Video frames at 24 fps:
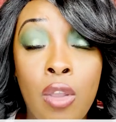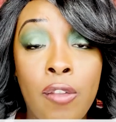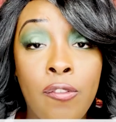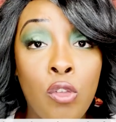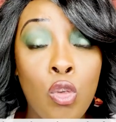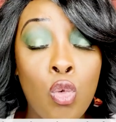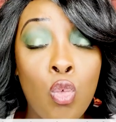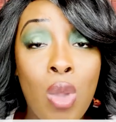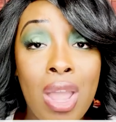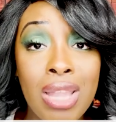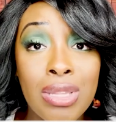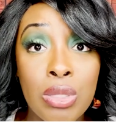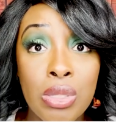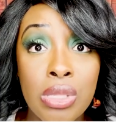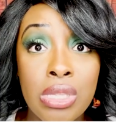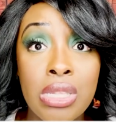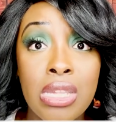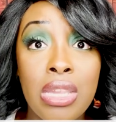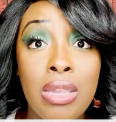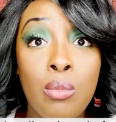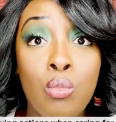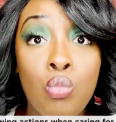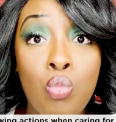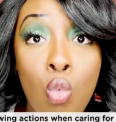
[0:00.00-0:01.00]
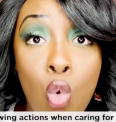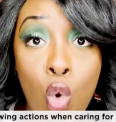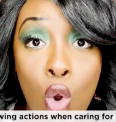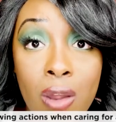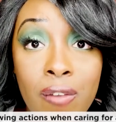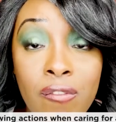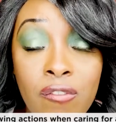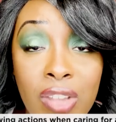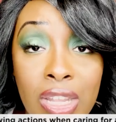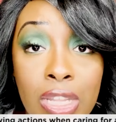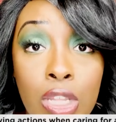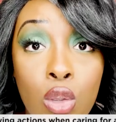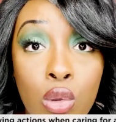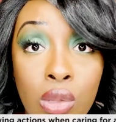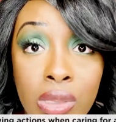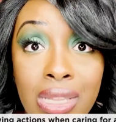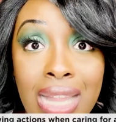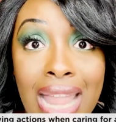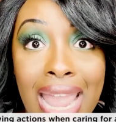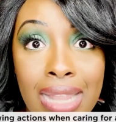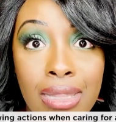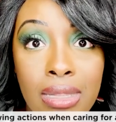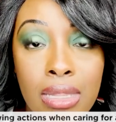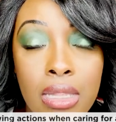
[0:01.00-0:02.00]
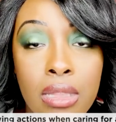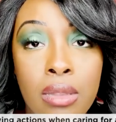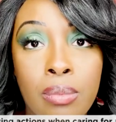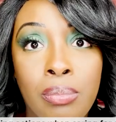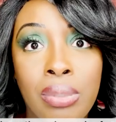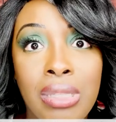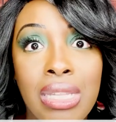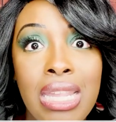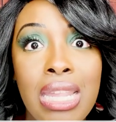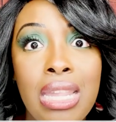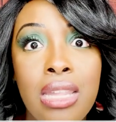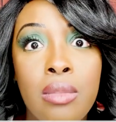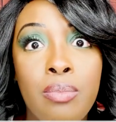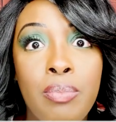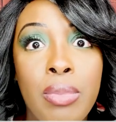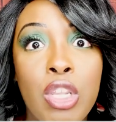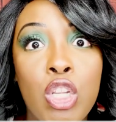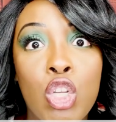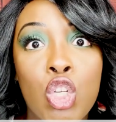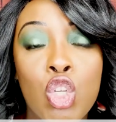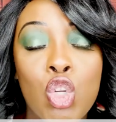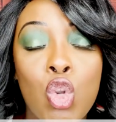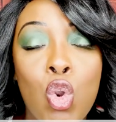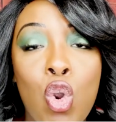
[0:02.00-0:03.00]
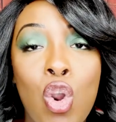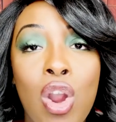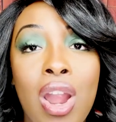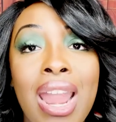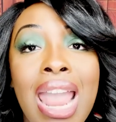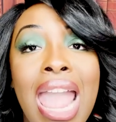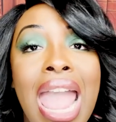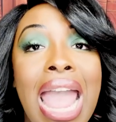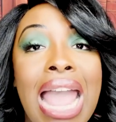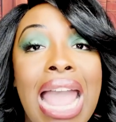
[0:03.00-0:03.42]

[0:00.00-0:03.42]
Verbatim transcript: if you want to see more videos like this, please be sure,